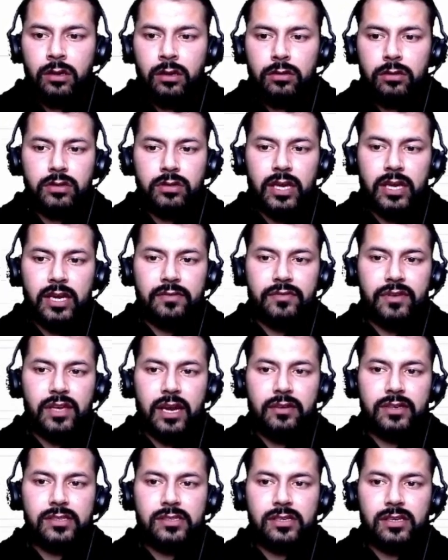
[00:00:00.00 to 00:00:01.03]
Then we have
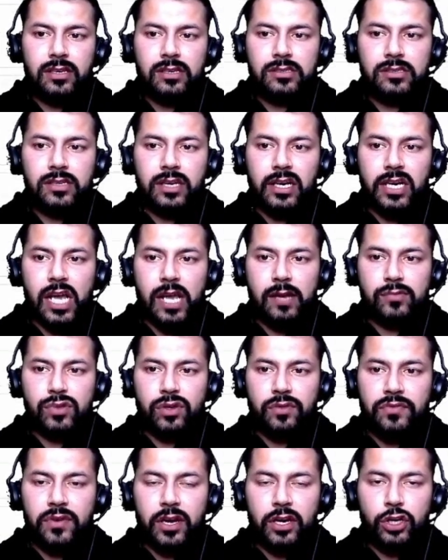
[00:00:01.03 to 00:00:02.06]
discussed the types
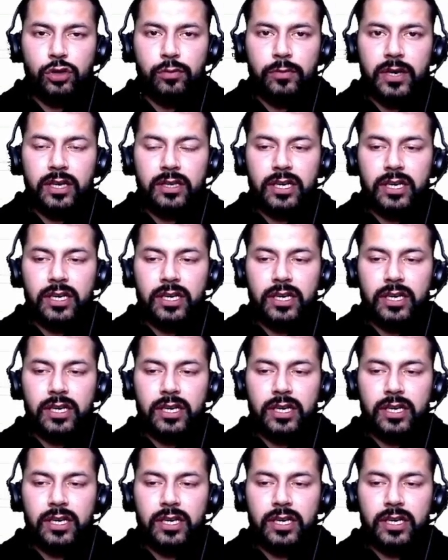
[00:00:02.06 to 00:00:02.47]
of argument,